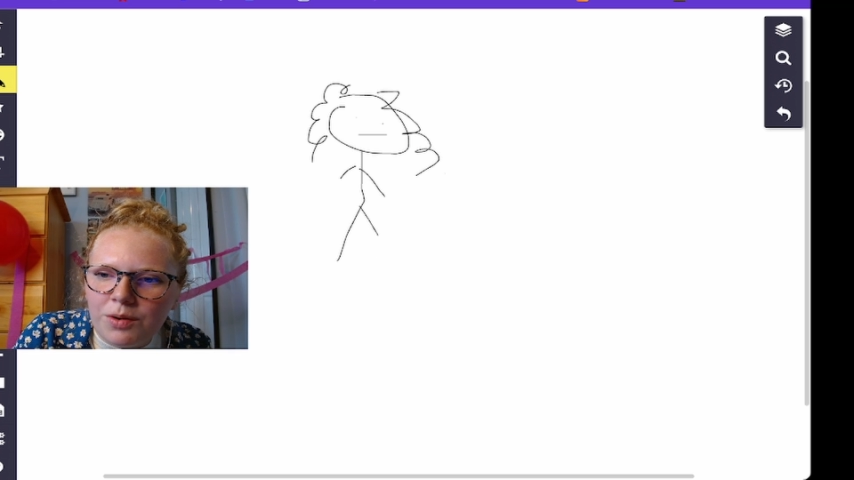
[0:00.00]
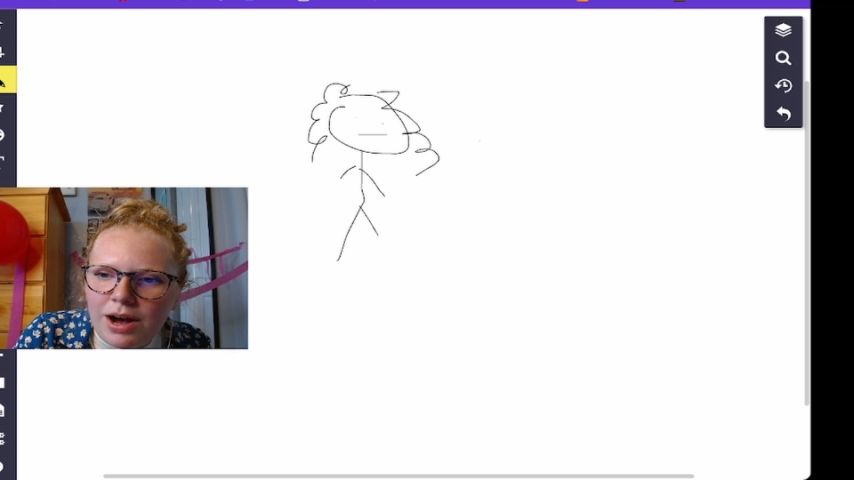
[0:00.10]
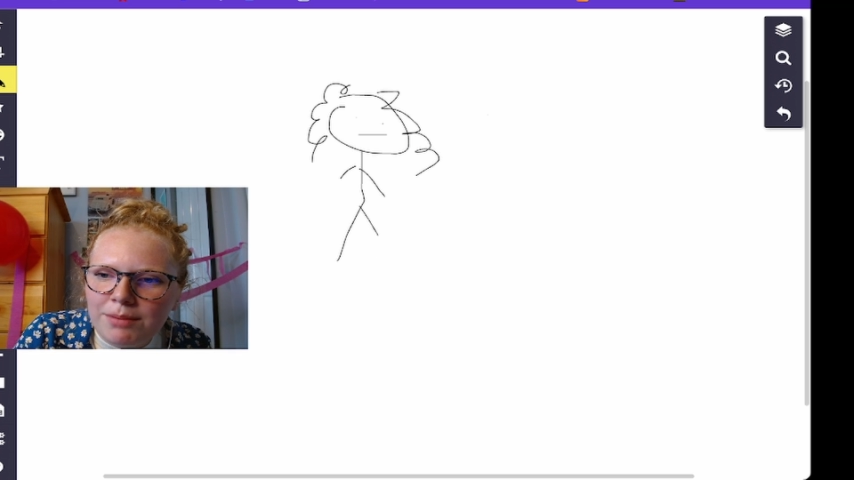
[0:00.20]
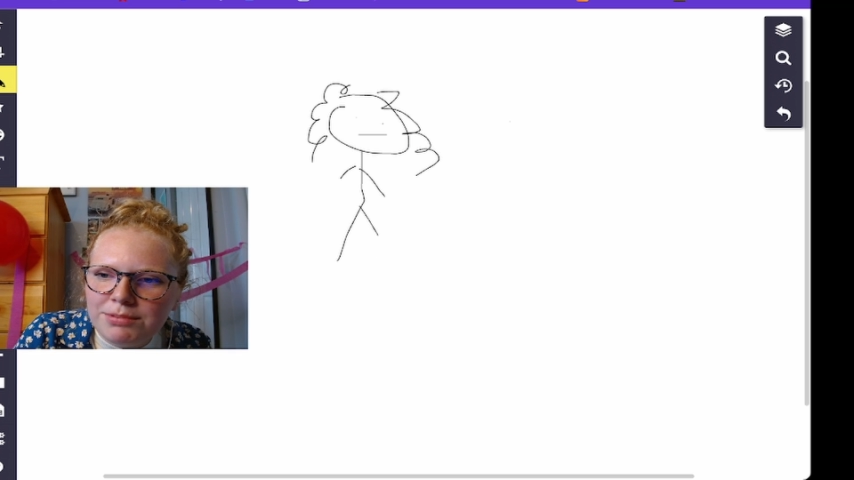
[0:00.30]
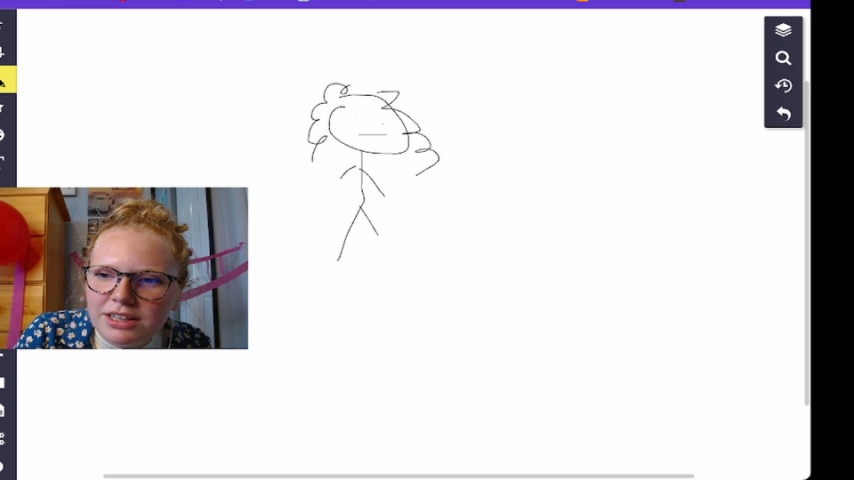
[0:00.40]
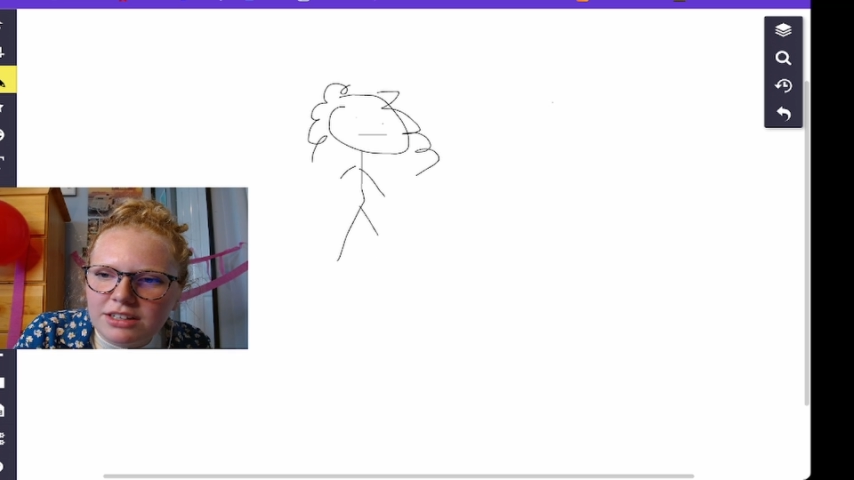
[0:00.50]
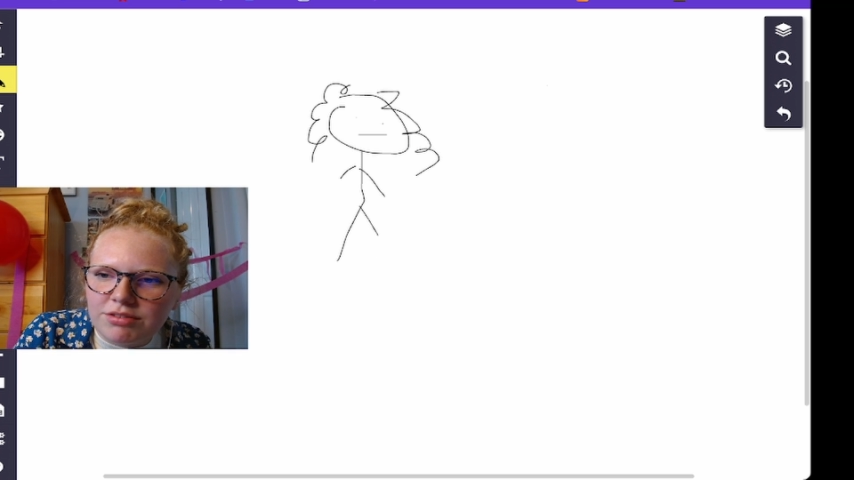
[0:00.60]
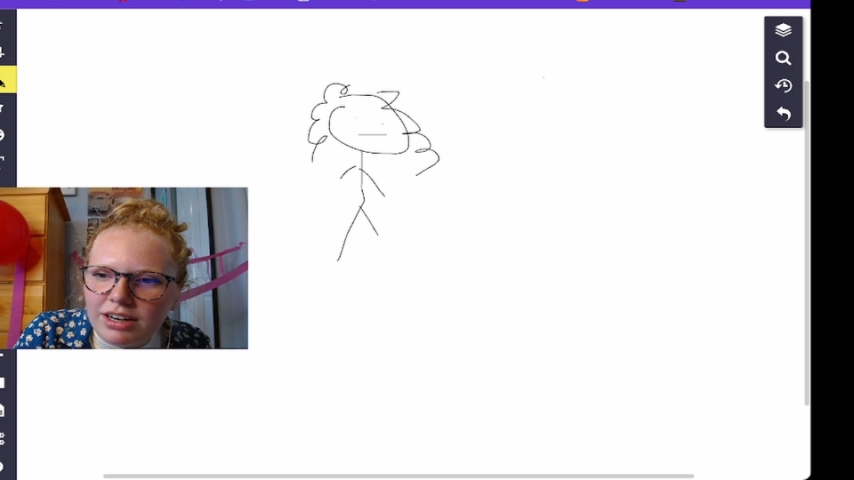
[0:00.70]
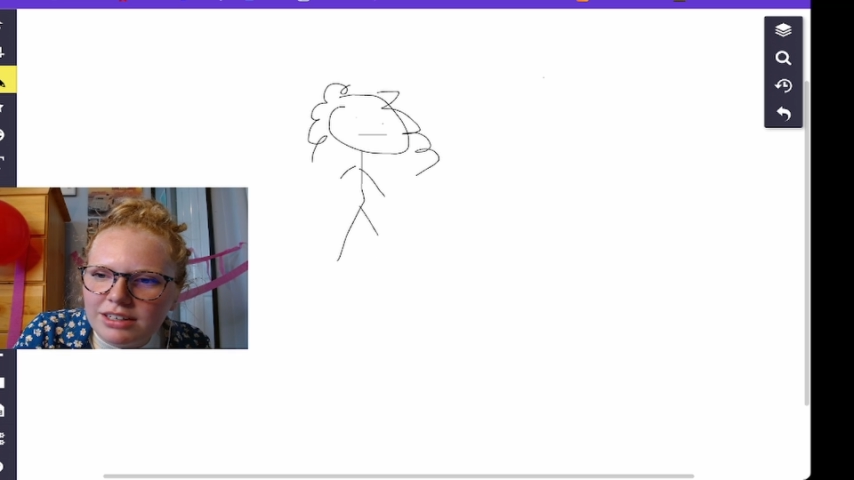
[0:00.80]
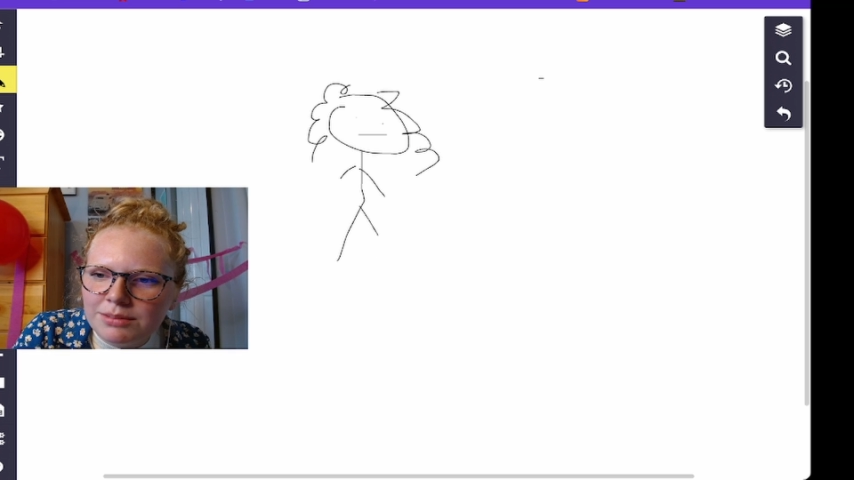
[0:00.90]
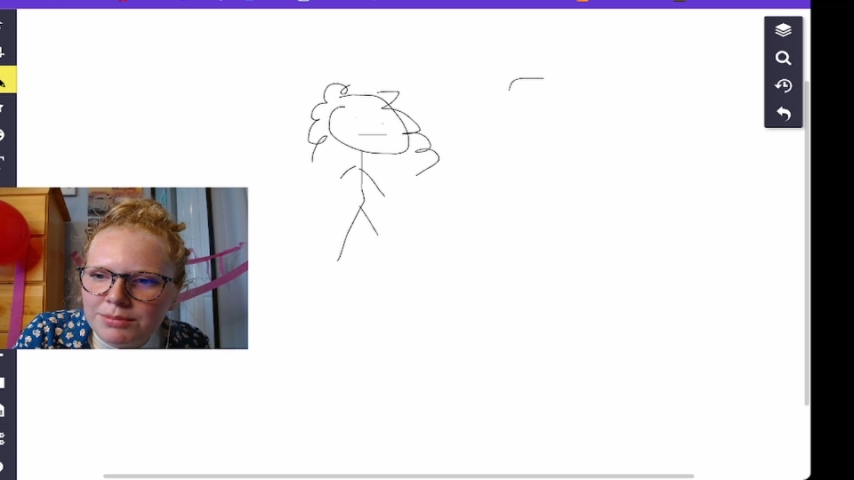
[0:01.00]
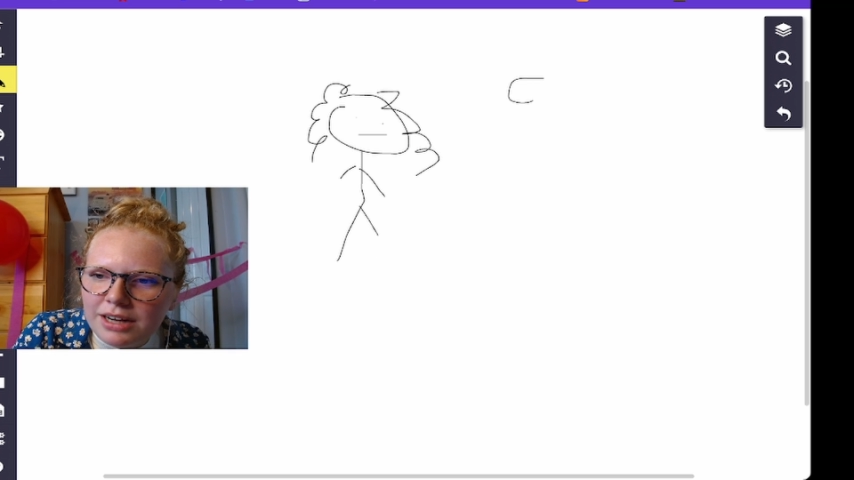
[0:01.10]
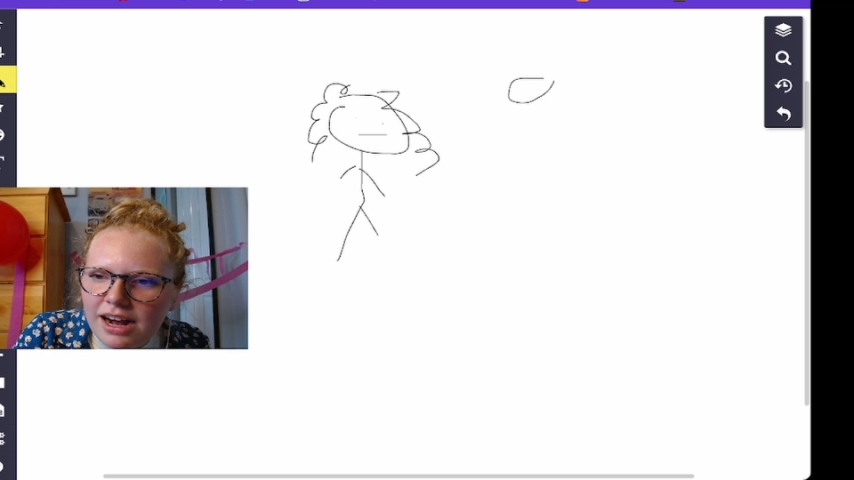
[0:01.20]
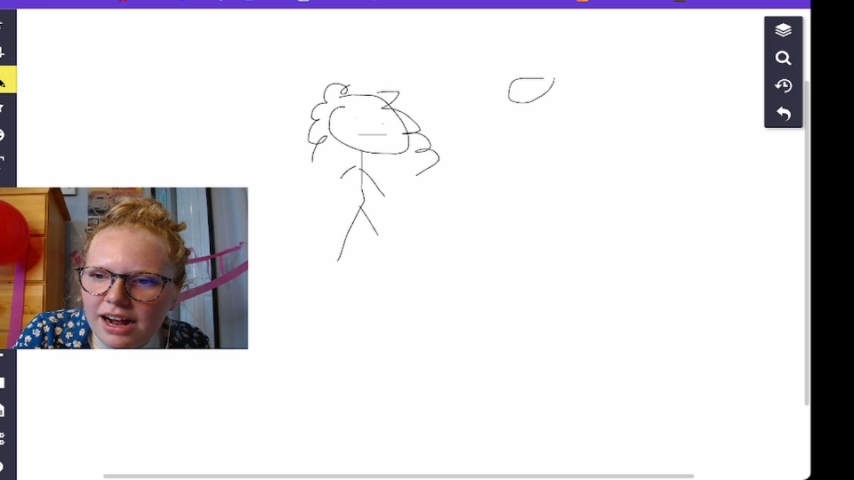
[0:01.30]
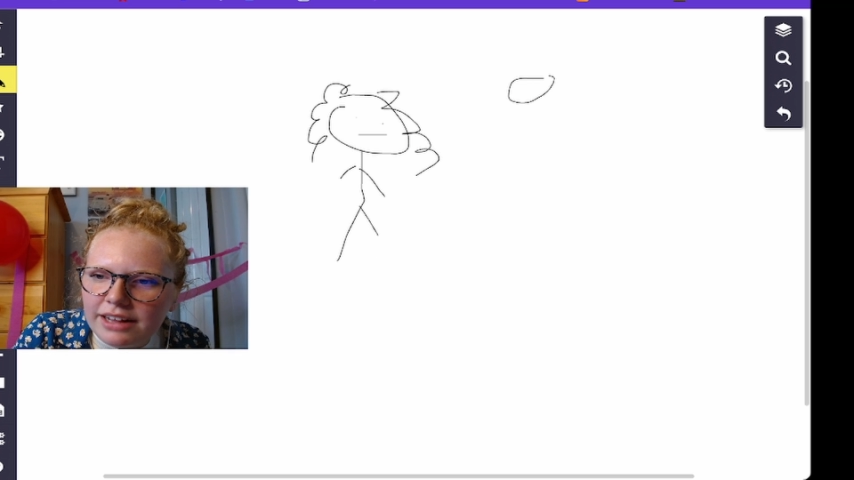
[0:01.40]
up to this random
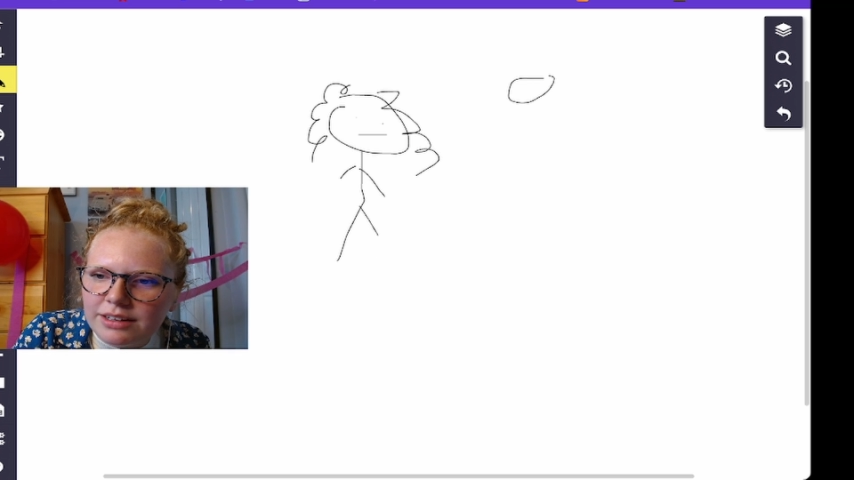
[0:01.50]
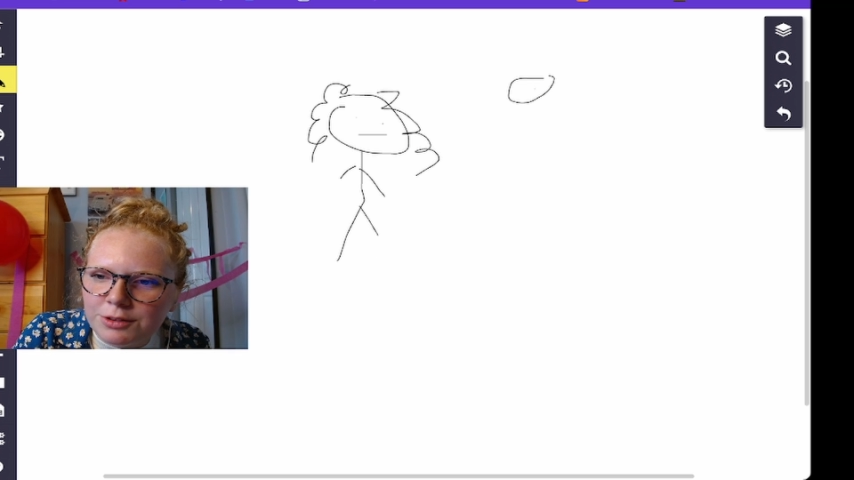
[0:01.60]
guy that